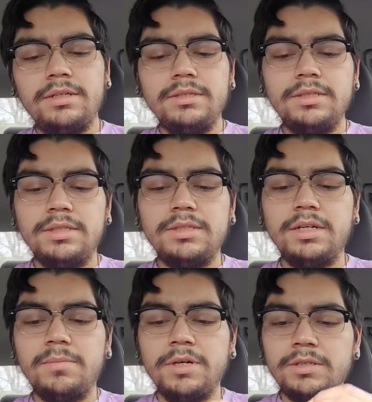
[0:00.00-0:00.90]
Let's get this
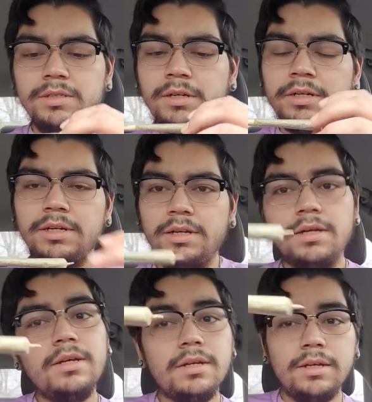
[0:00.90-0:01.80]
hot box started.
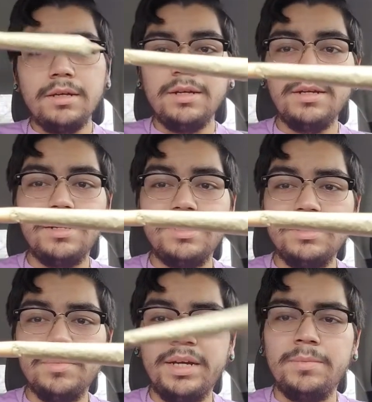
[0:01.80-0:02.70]
Got this
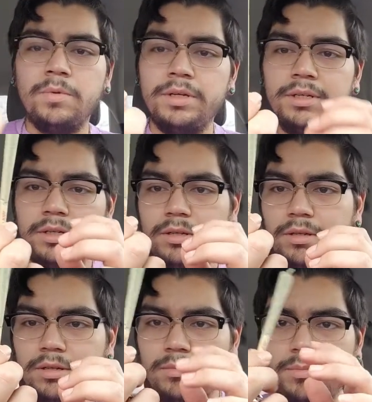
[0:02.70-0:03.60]
bad boy
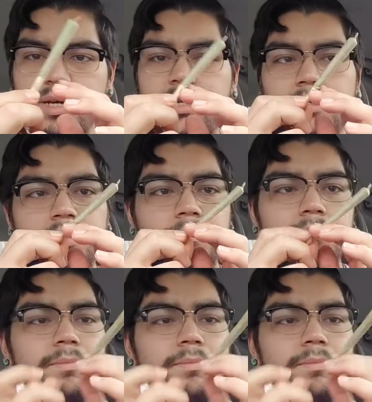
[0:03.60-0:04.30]
packed up.